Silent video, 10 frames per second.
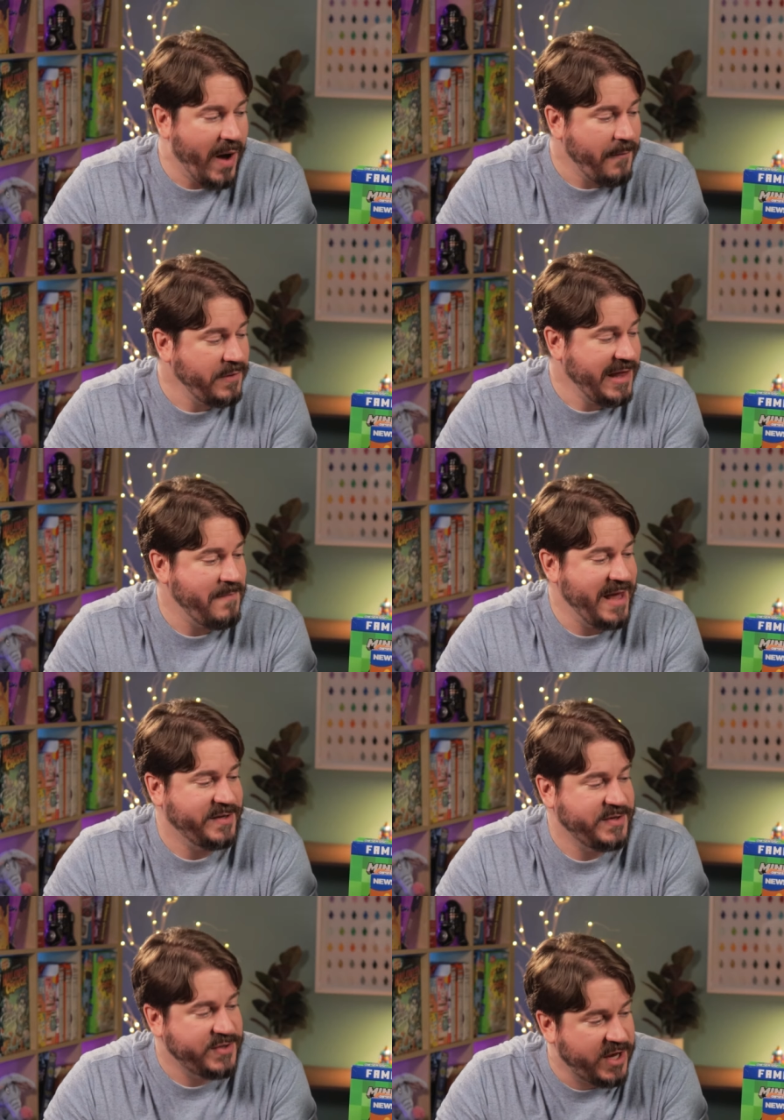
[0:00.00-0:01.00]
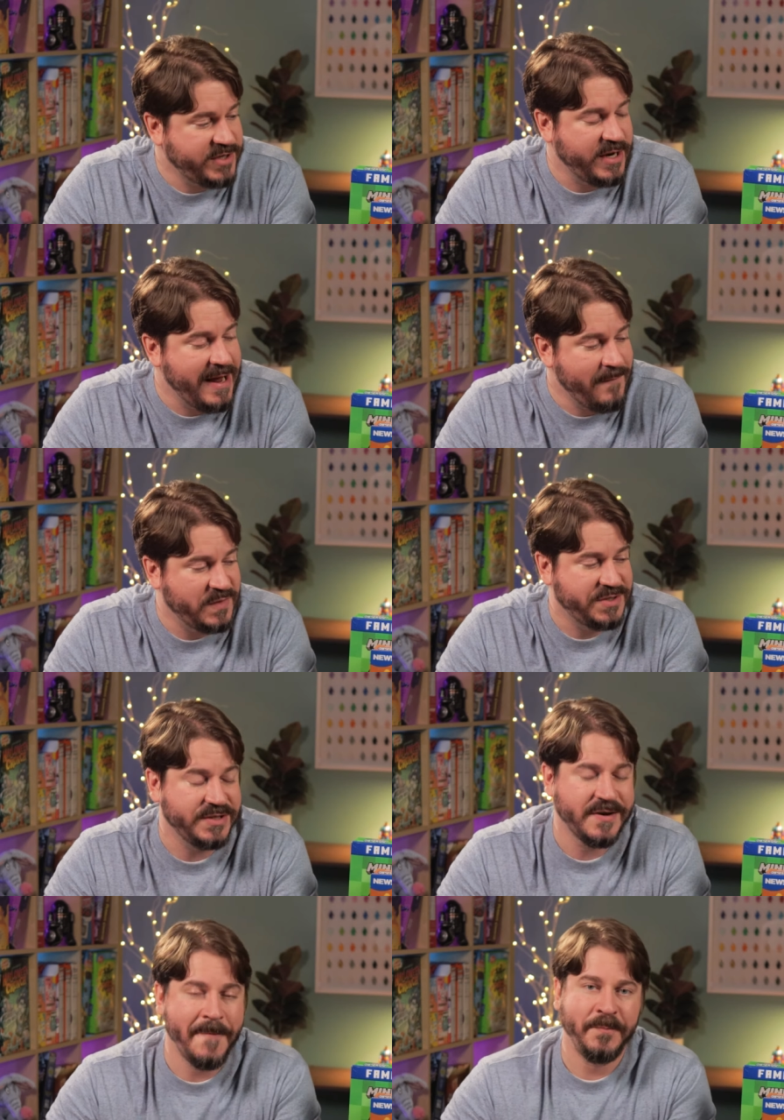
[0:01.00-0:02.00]
Why would they make such an
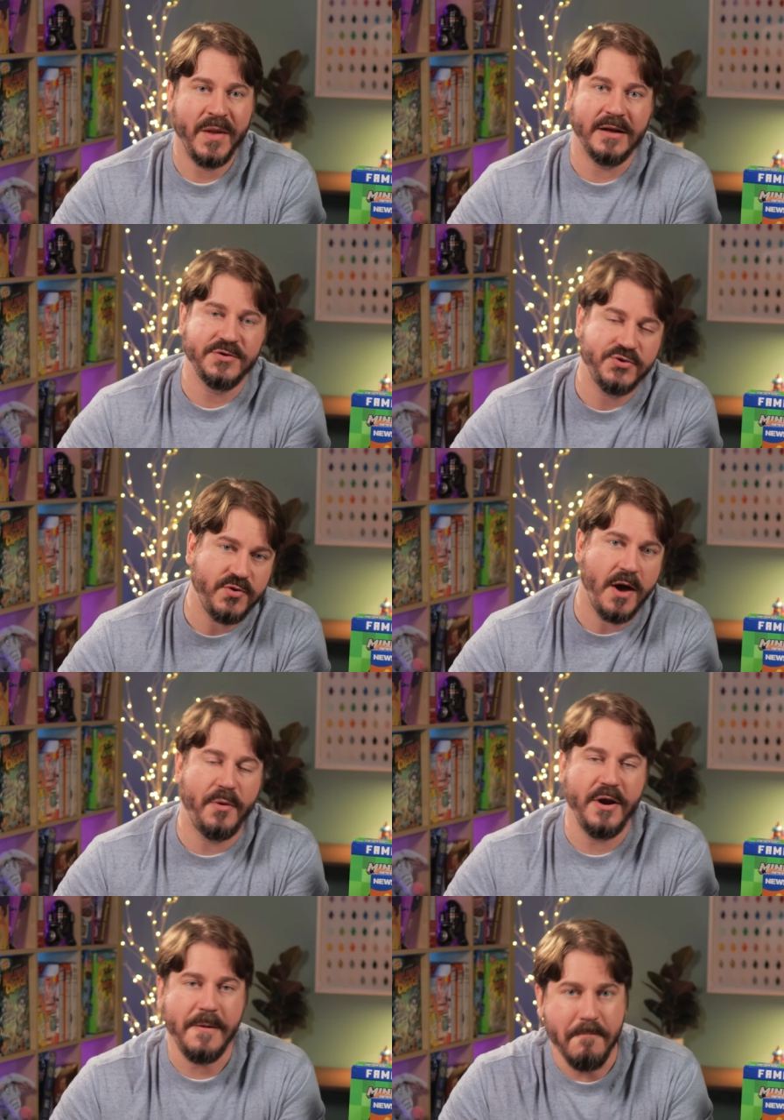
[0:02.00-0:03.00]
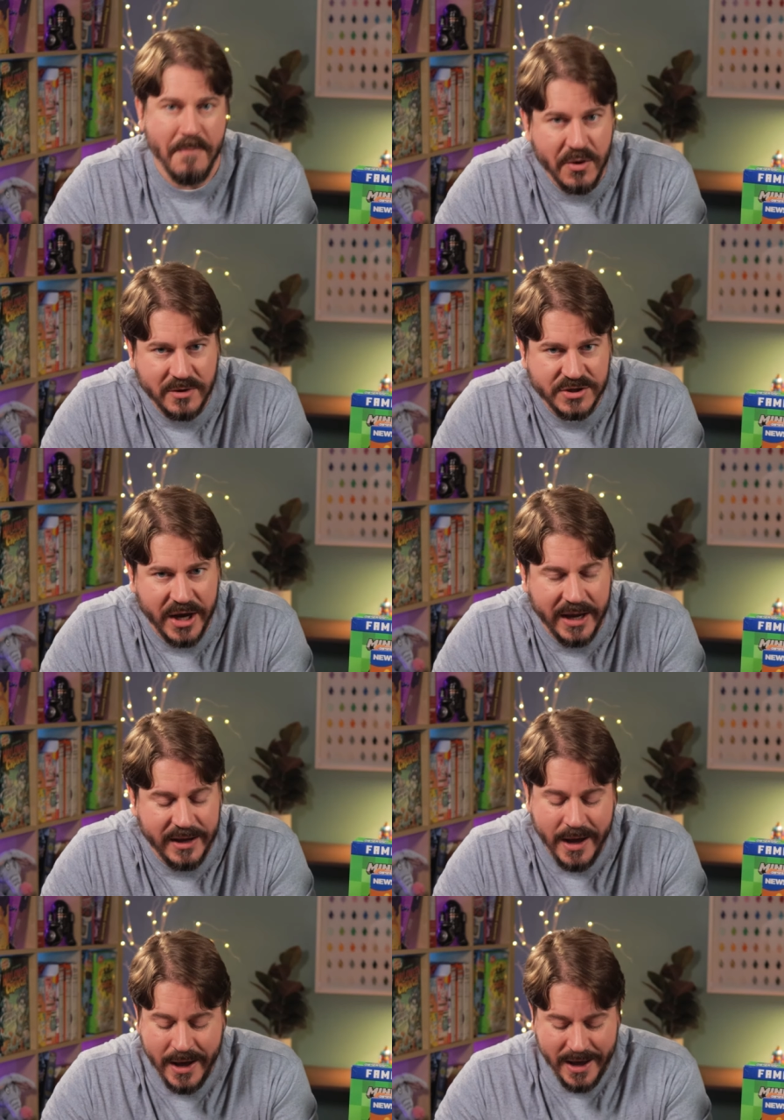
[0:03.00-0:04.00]
emphasis on strawberry milkshake
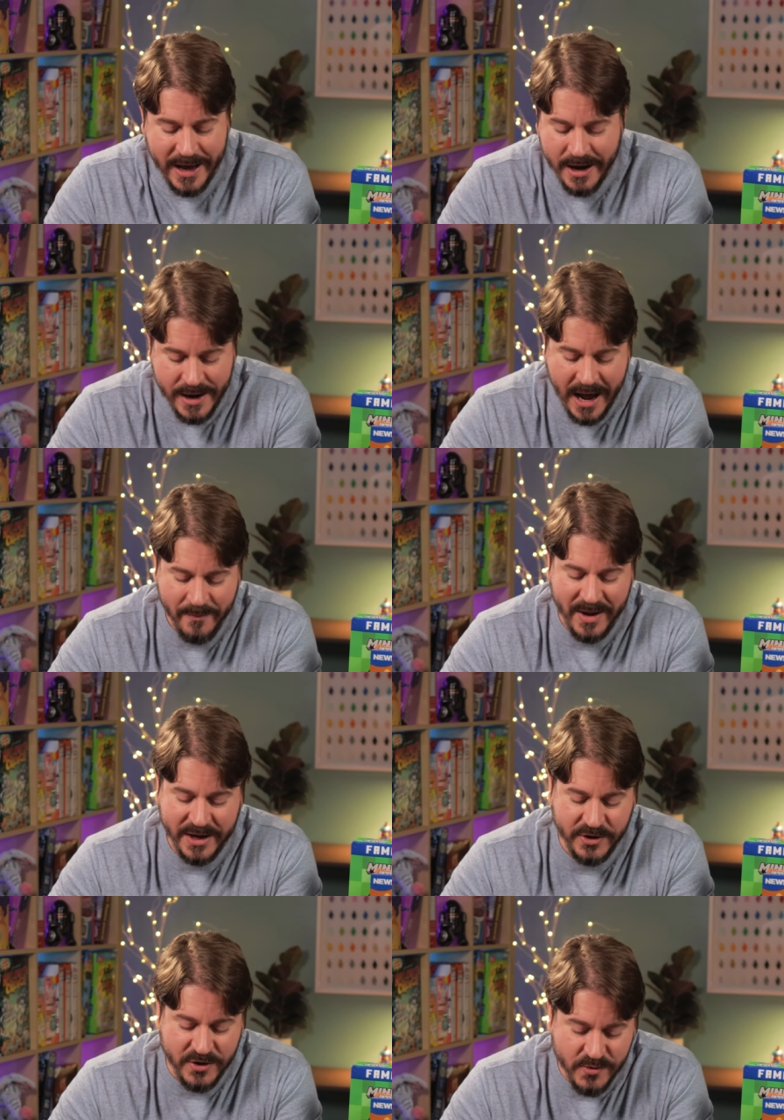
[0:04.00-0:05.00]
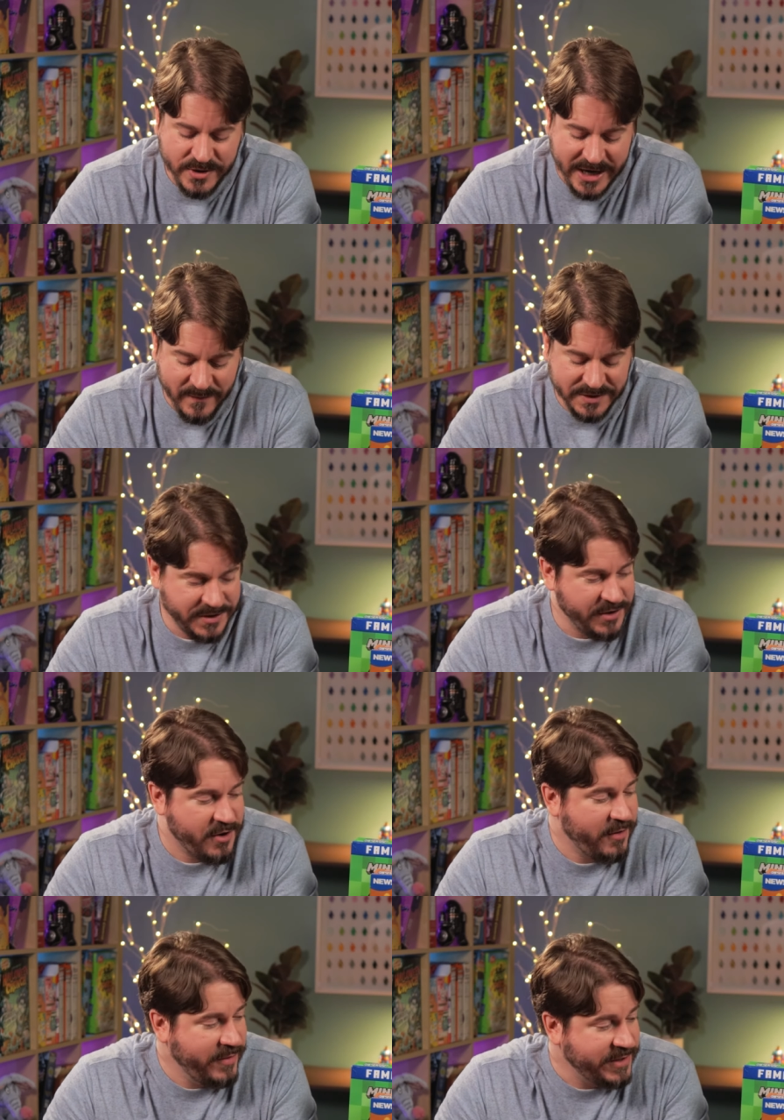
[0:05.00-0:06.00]
and not make a huge emphasis and
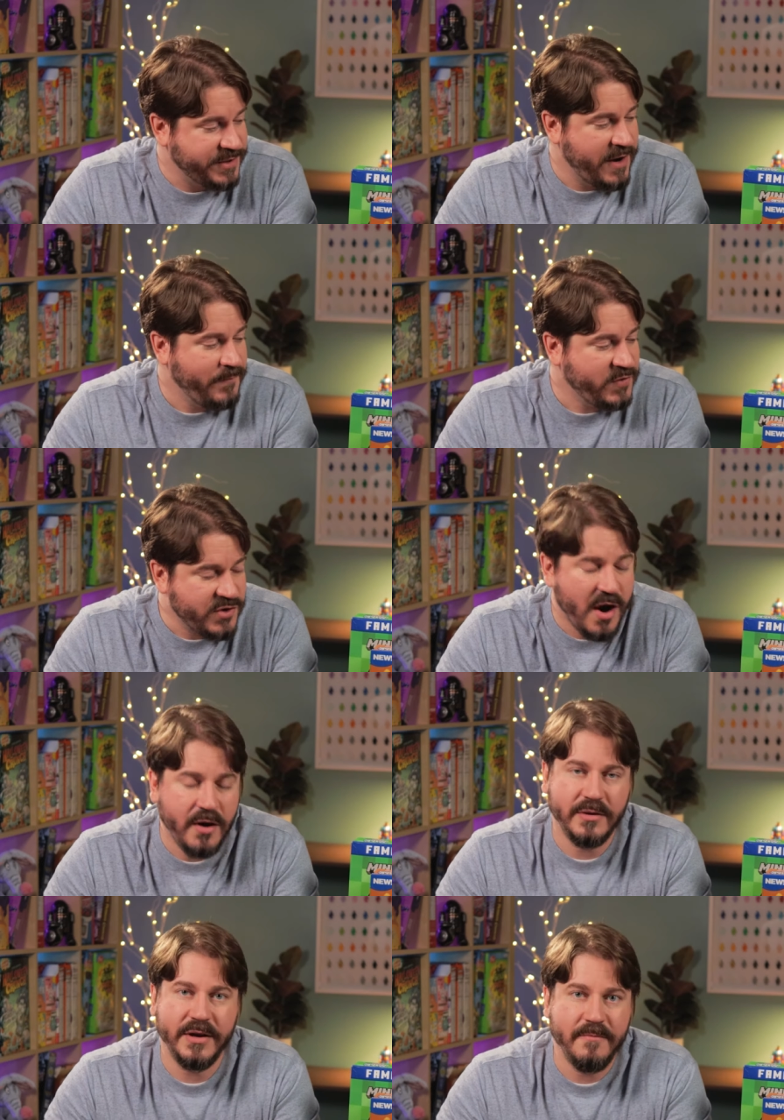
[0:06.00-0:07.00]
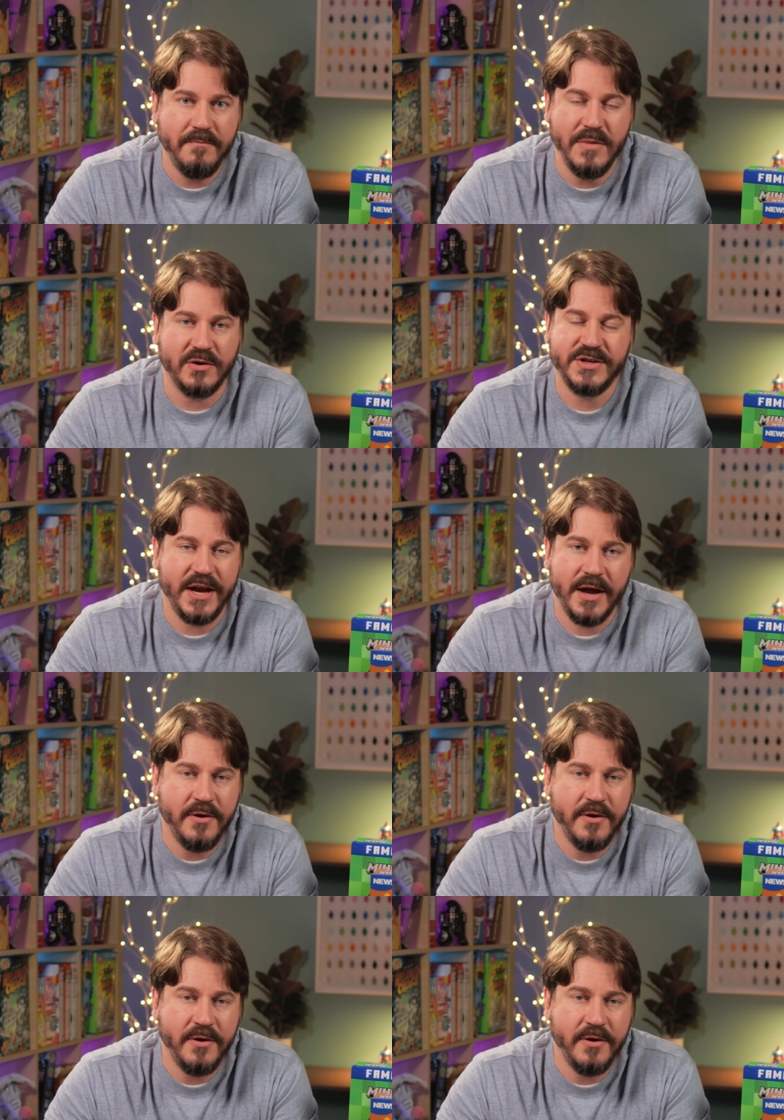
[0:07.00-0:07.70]
call this chocolate milkshake?